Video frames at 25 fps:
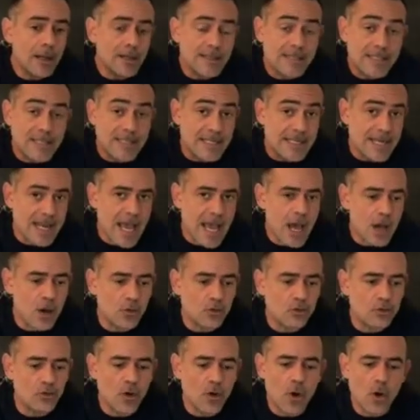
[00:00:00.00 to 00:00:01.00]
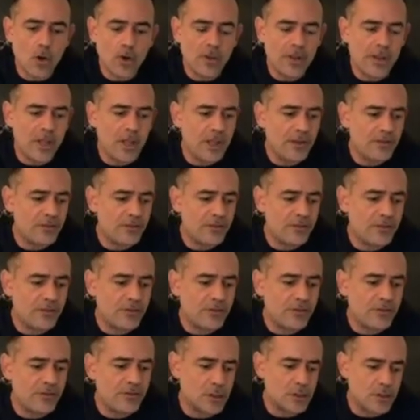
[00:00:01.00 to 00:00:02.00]
denounced all these
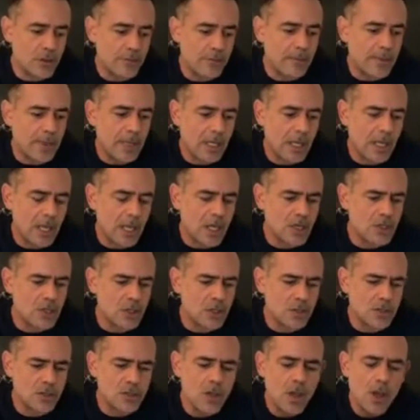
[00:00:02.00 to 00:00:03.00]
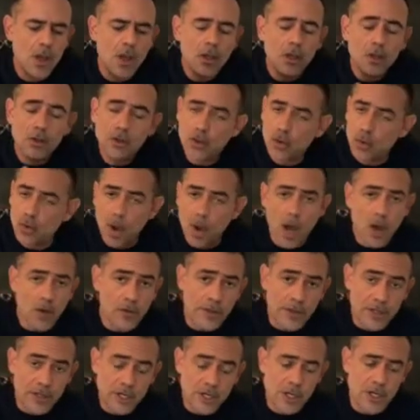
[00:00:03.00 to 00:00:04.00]
shortage of medications throughout
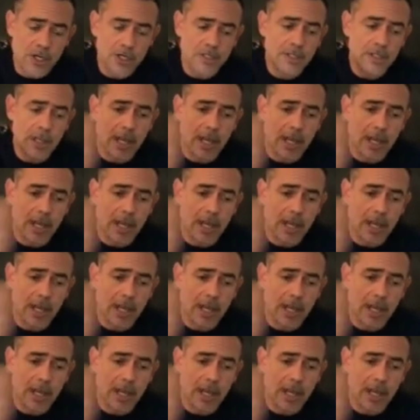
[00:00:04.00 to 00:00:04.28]
the years.